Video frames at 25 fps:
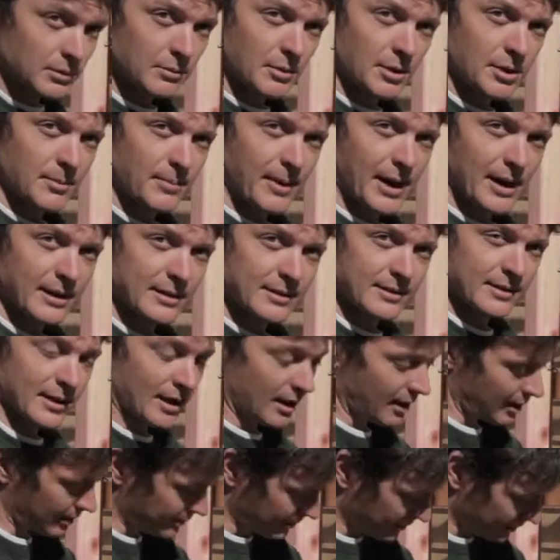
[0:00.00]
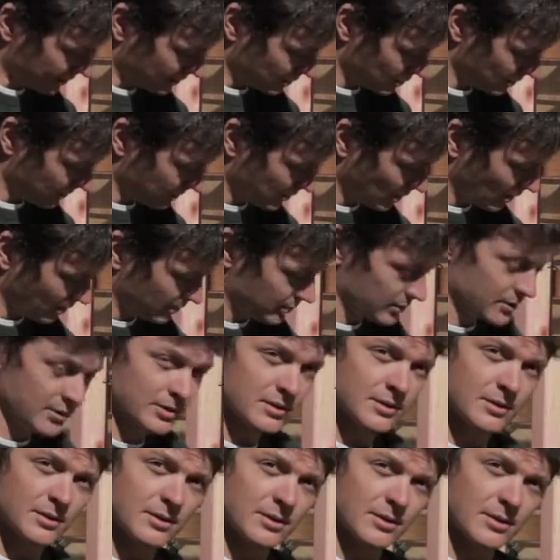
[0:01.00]
where the battens are, and then the jib goes
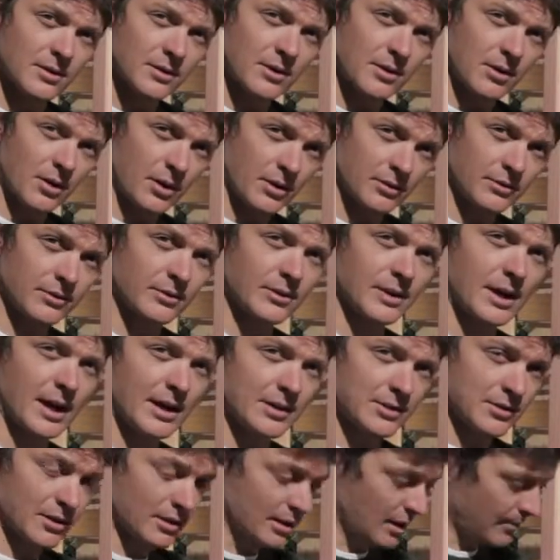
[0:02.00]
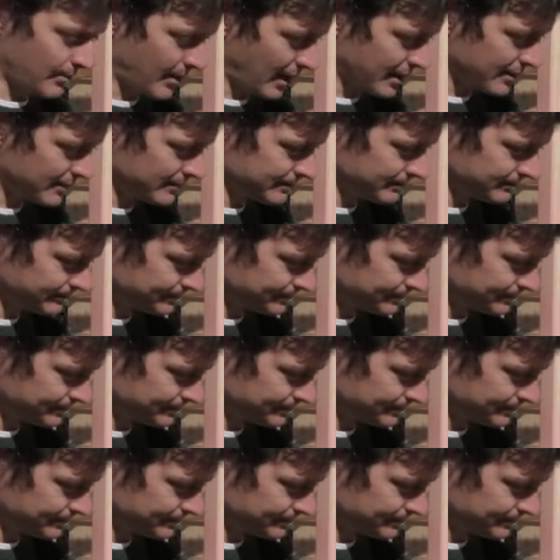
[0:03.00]
on the outside of that batten.